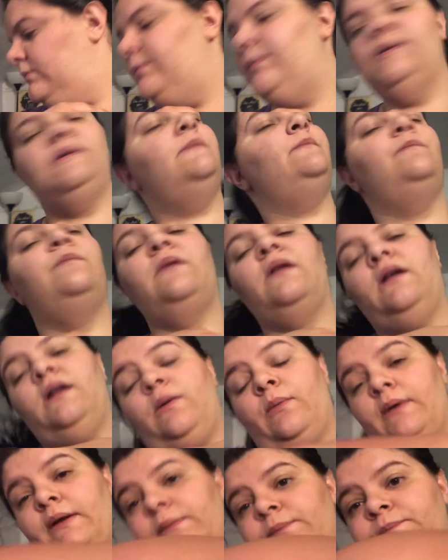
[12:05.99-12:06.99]
But anyway,
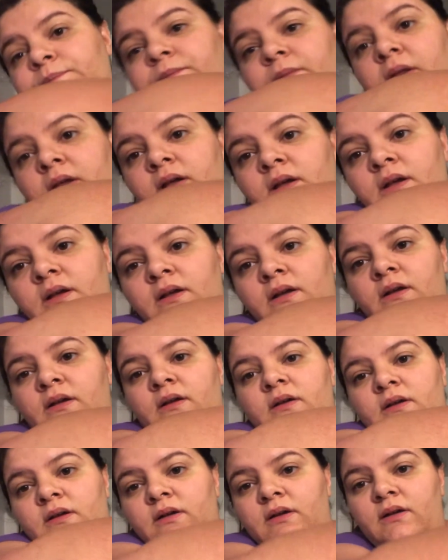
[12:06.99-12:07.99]

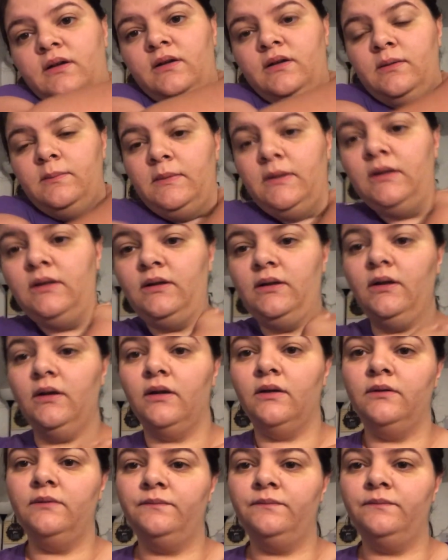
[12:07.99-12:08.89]
um, yeah,